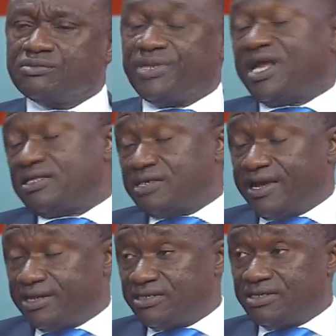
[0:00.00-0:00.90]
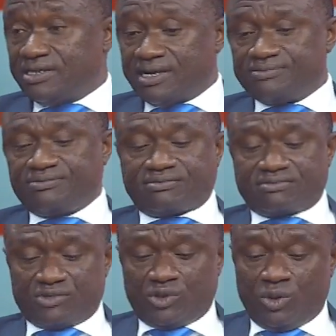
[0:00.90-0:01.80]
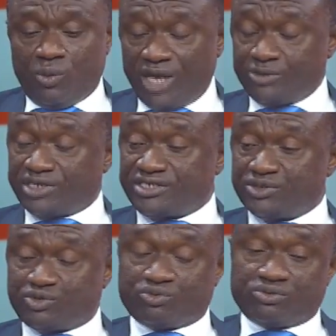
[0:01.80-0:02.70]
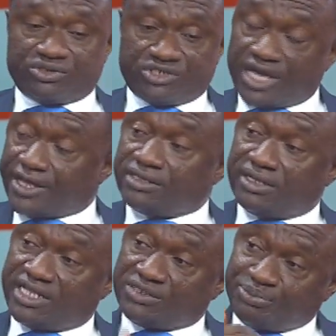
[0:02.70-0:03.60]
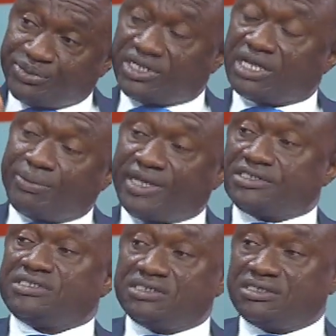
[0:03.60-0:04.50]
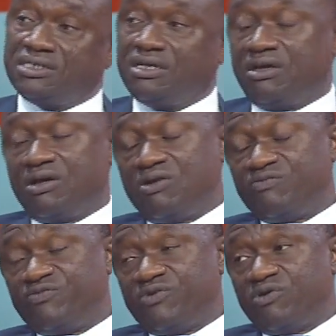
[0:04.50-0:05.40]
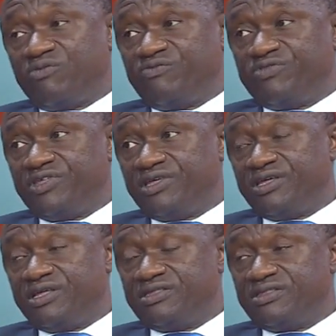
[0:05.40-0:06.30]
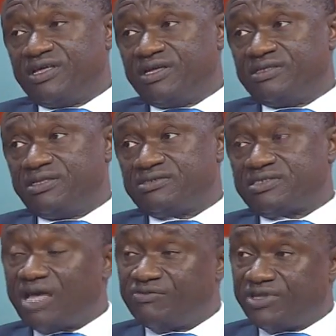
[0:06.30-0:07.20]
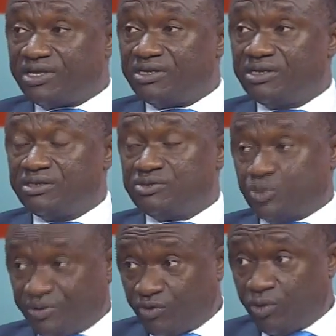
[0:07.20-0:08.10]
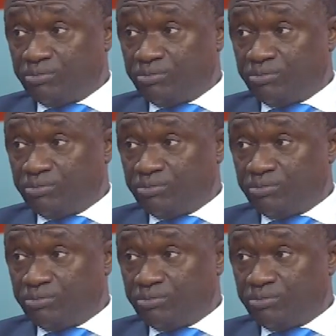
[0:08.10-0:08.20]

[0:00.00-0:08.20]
But I think that while we are trying to check it, let's build the capacity of the staff there to perform.